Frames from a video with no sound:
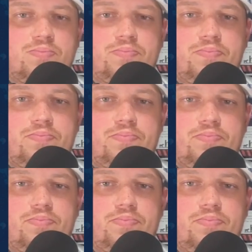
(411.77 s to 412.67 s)

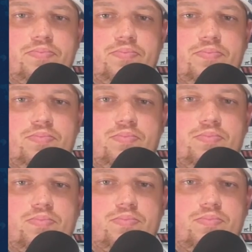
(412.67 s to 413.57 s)

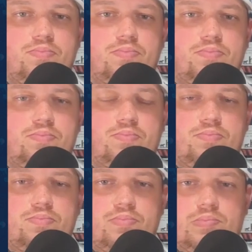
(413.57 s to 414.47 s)

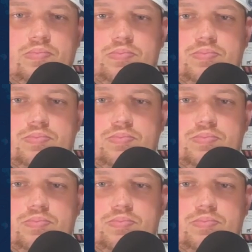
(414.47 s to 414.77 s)
The person shown says nothing.